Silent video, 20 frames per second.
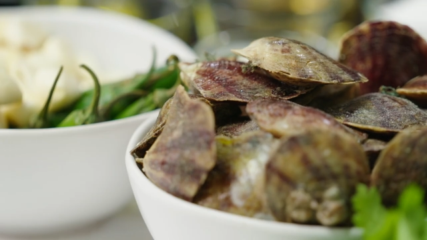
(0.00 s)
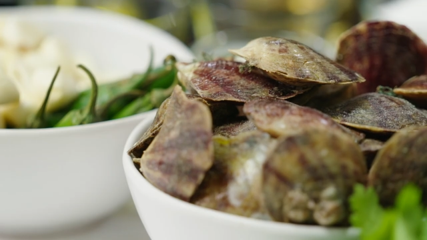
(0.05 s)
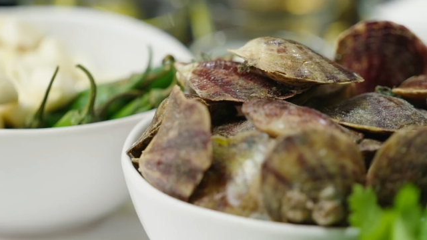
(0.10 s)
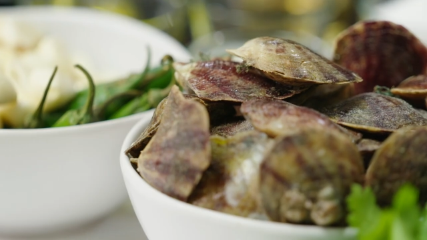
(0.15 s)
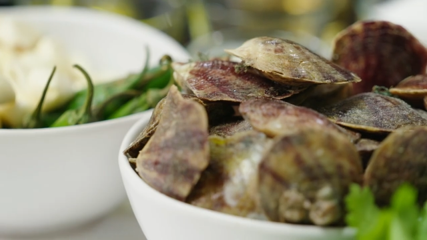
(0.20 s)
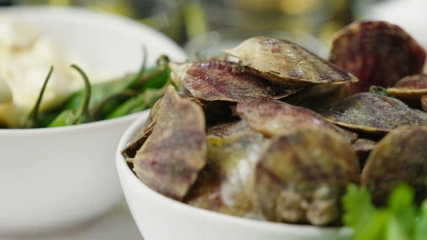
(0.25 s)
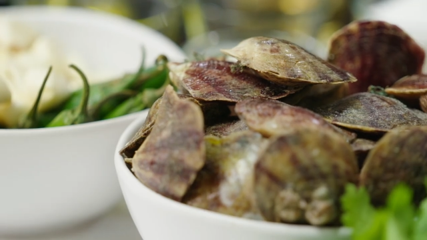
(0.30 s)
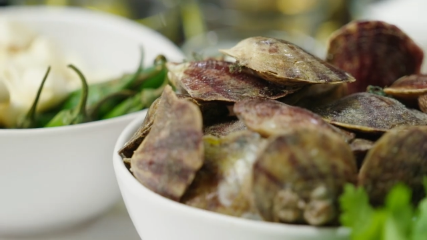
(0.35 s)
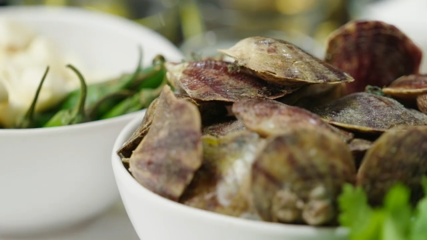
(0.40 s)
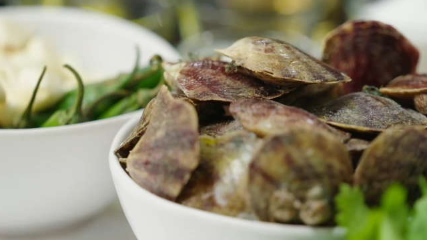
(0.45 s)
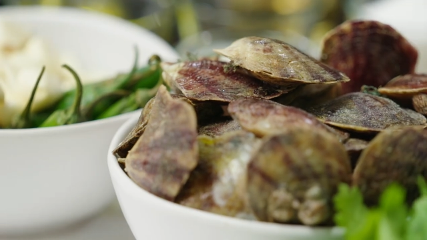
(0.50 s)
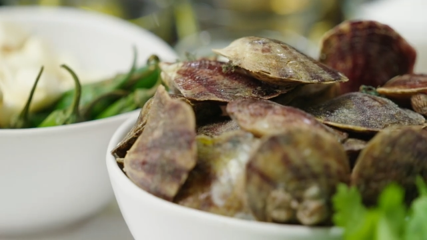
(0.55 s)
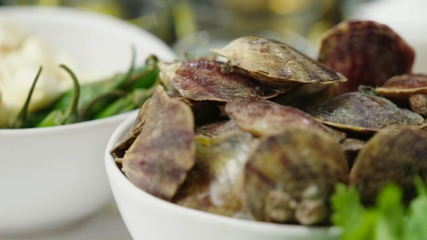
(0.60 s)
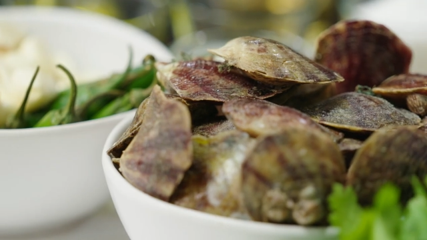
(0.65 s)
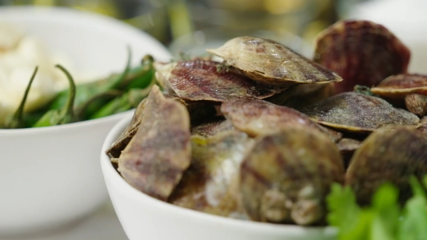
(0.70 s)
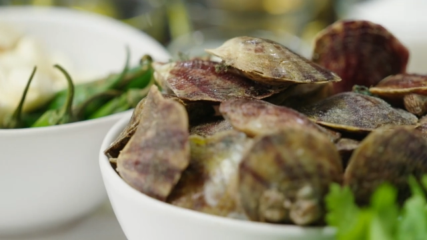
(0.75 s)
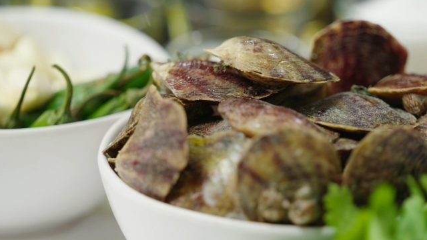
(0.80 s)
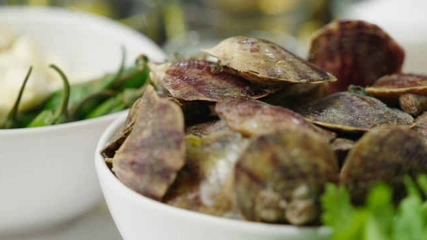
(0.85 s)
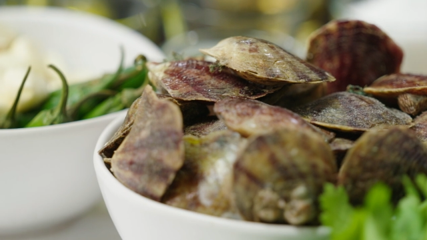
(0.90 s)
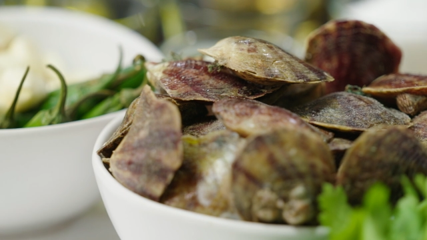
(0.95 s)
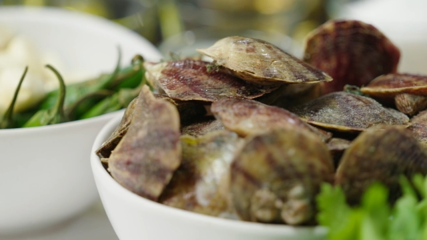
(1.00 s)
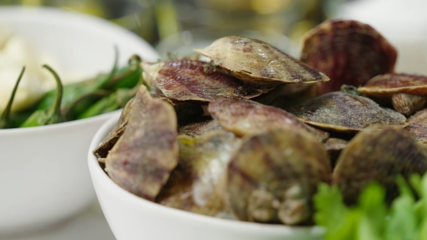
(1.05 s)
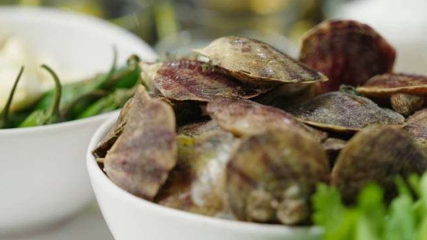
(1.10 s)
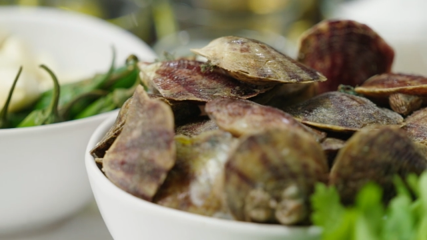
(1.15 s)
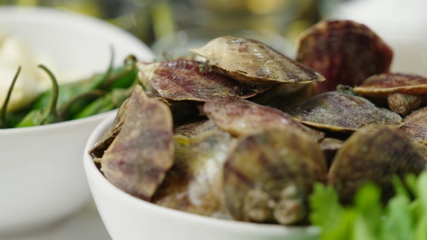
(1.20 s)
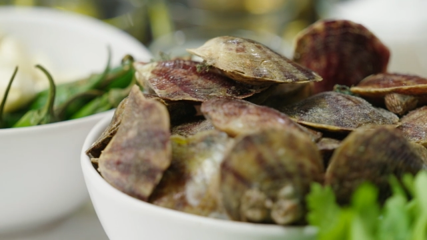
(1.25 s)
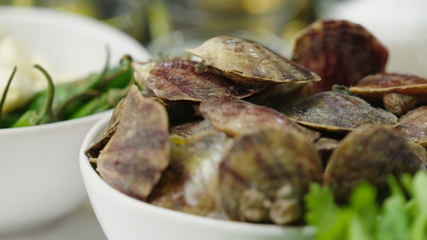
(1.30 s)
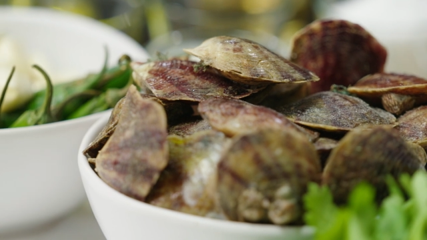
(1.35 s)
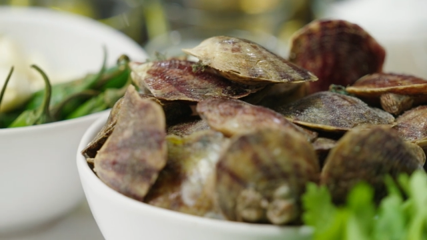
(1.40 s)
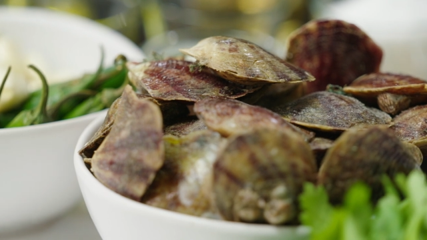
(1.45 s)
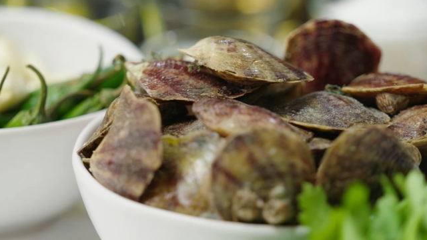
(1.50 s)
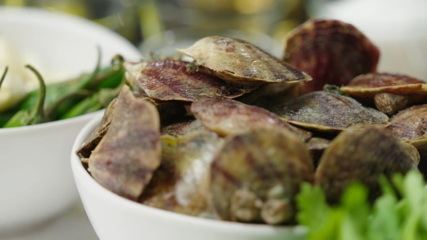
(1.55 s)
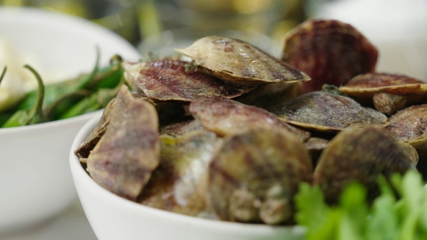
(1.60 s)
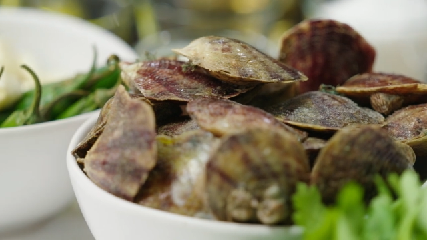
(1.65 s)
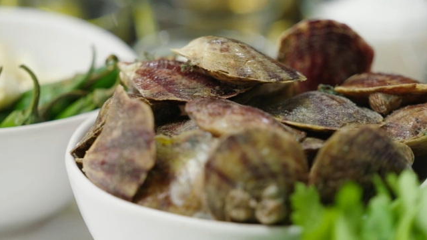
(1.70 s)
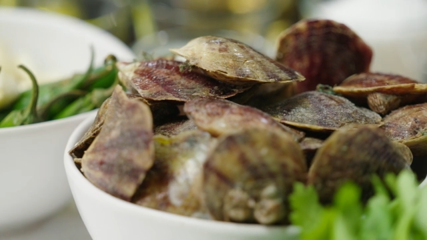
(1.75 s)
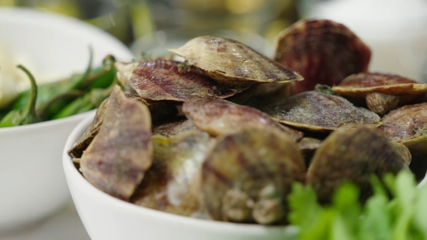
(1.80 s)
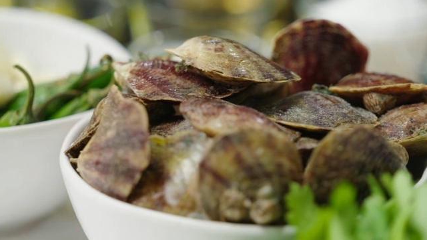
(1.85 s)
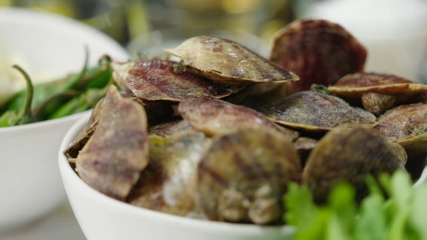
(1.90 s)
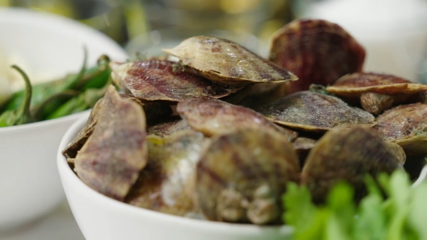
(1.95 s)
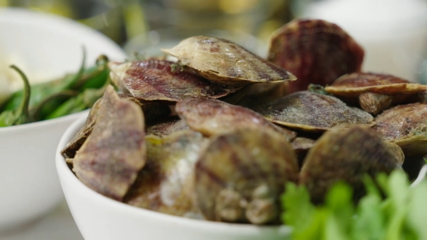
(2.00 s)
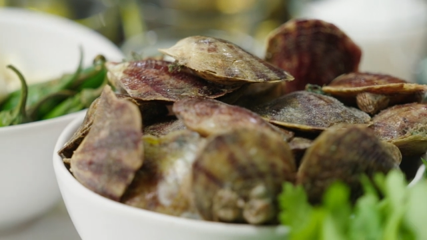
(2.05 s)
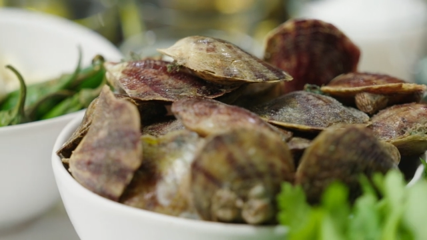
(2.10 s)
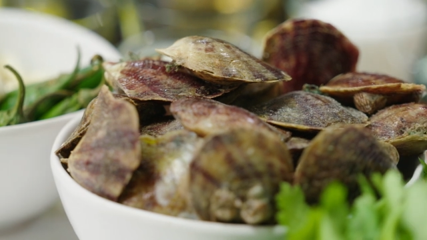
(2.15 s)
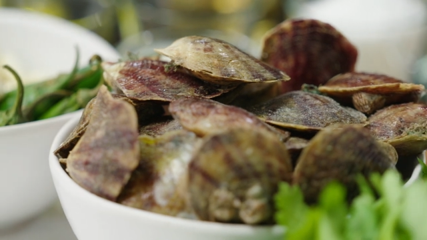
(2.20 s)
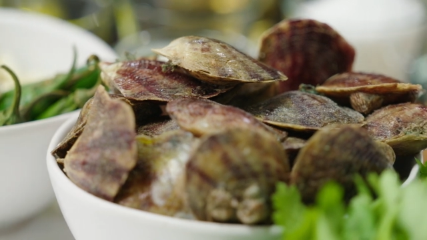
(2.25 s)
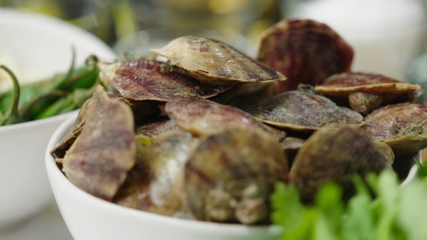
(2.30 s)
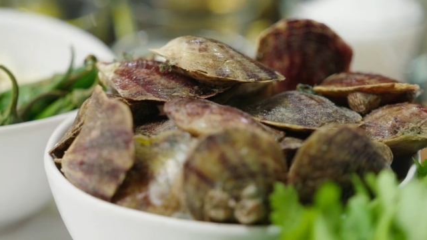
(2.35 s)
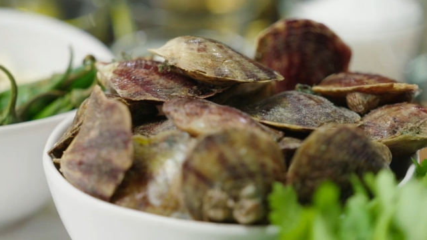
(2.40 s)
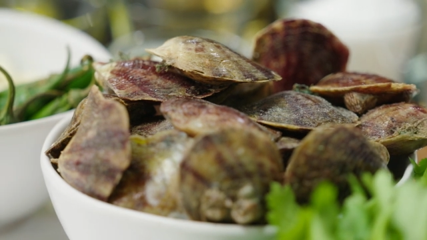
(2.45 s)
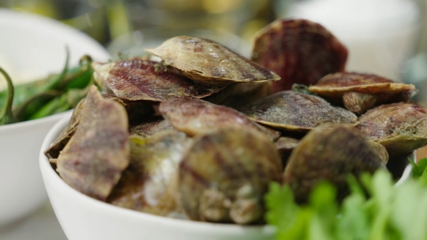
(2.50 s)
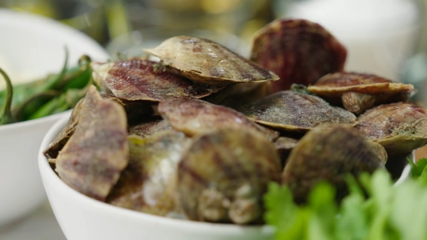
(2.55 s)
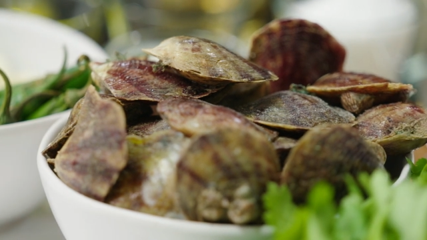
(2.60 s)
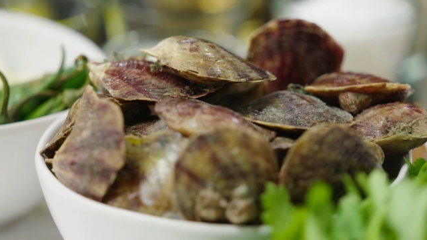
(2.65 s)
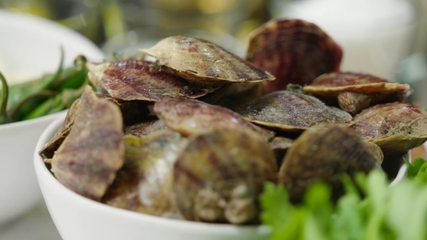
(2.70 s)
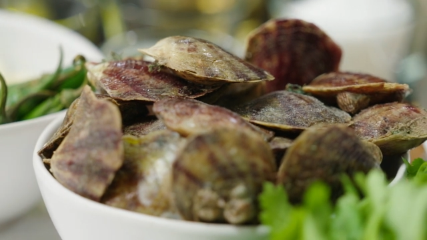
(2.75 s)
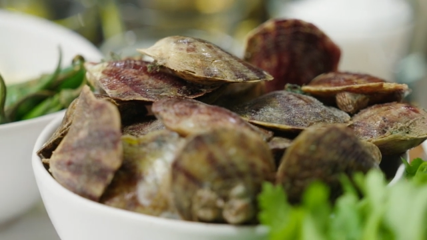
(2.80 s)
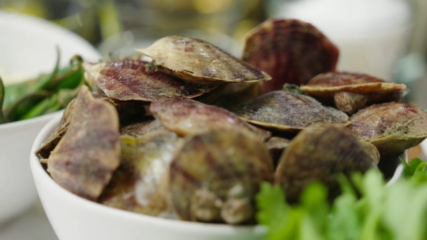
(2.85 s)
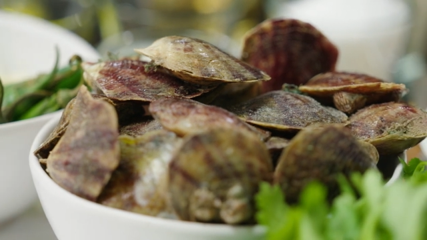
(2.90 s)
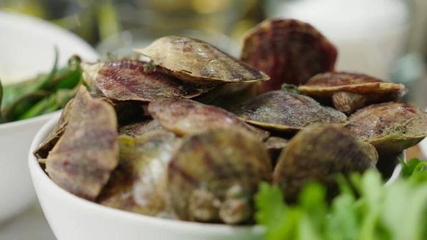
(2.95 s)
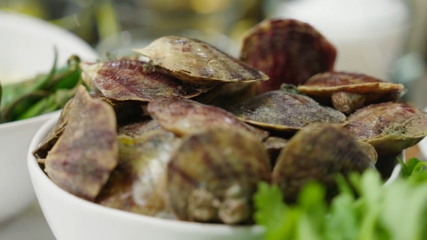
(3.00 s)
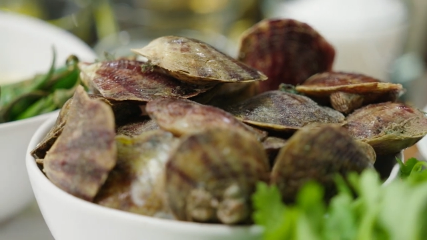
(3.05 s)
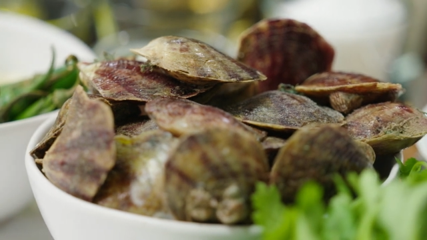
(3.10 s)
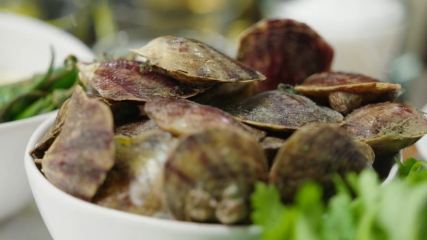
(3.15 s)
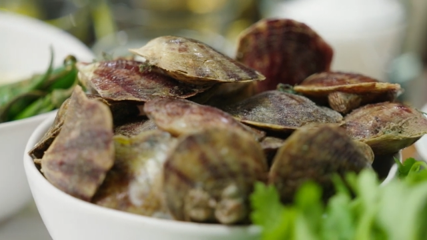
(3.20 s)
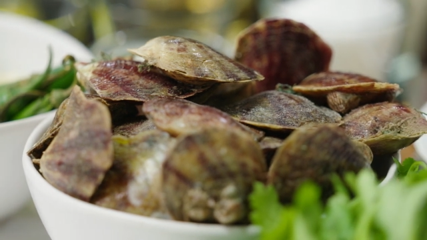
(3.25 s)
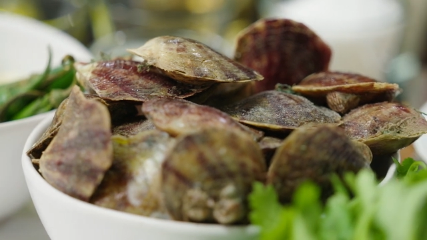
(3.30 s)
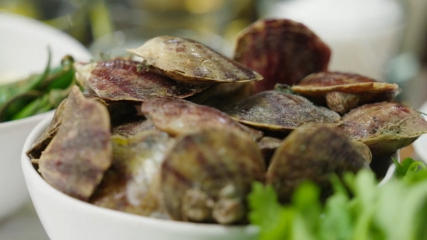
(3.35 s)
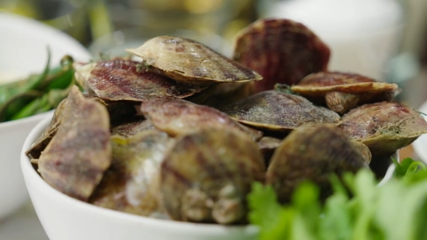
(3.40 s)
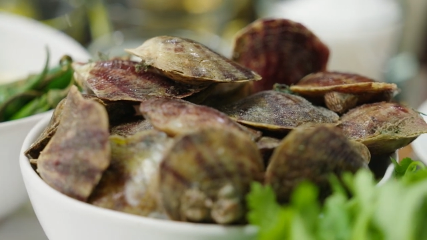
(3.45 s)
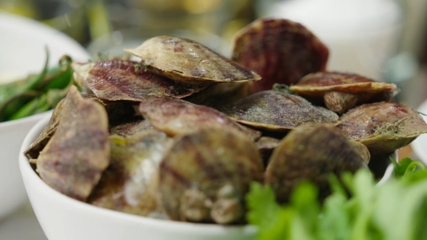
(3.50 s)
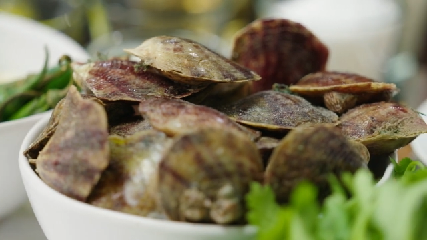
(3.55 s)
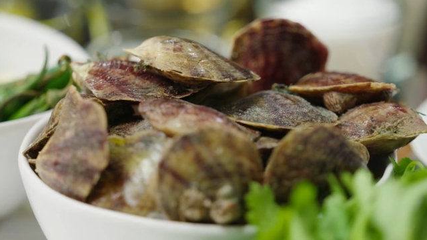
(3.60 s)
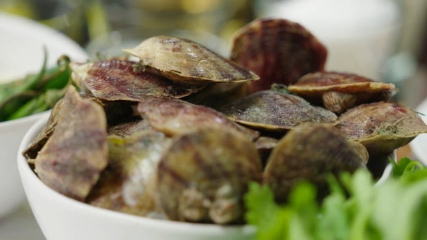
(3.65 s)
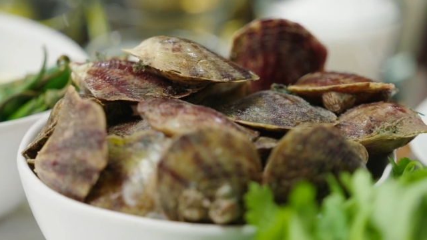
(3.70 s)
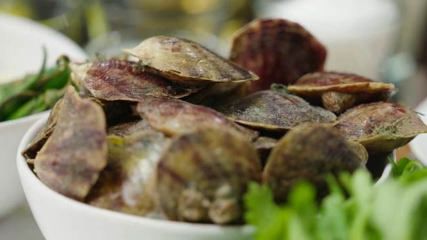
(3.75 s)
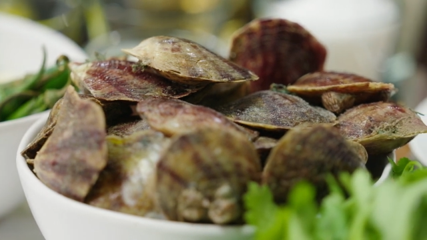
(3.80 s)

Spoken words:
Nobody's mouth can be seen.